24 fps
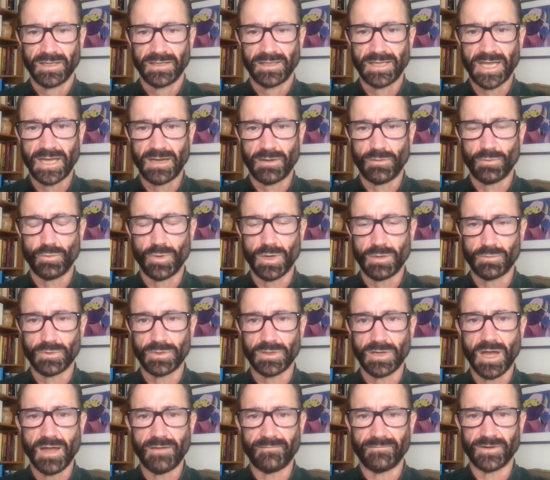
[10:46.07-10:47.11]
Now, what we're
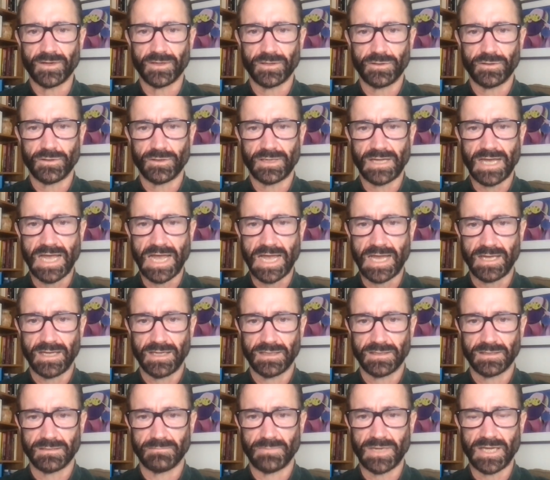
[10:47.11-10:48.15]
not very good at
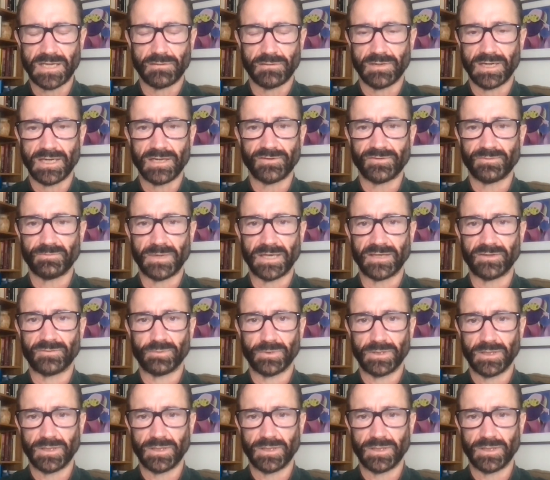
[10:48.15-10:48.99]
in the mental health space,